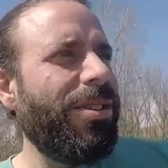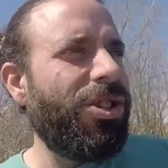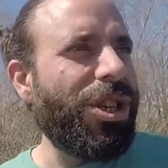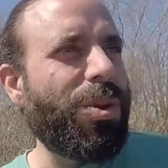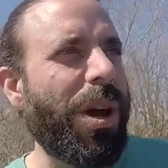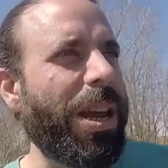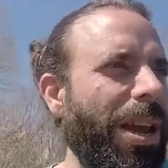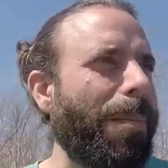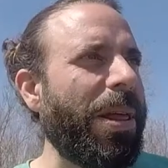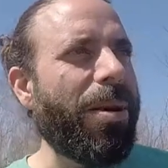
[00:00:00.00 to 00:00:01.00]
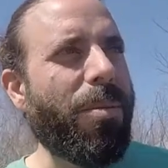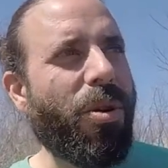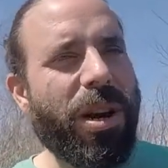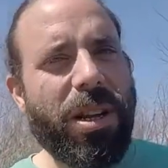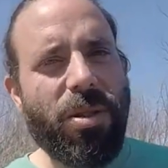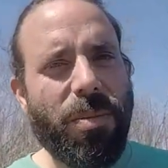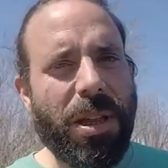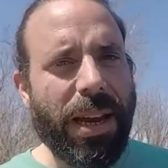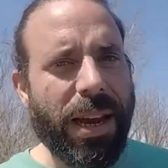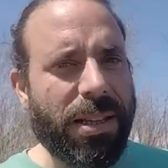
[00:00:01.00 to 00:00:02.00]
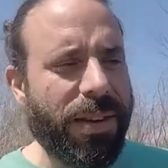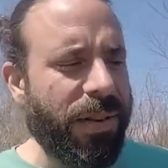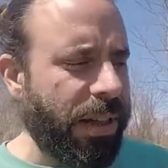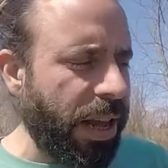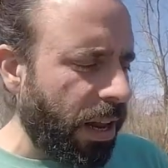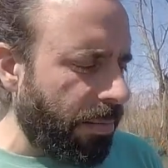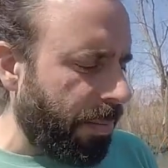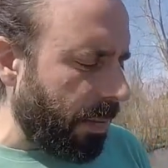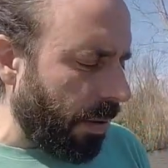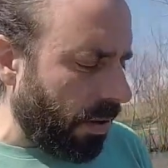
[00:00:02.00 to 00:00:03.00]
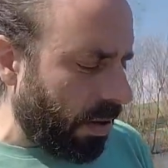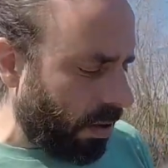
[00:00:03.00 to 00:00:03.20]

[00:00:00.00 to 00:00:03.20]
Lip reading: just wake up in the morning to be negative and yell at people.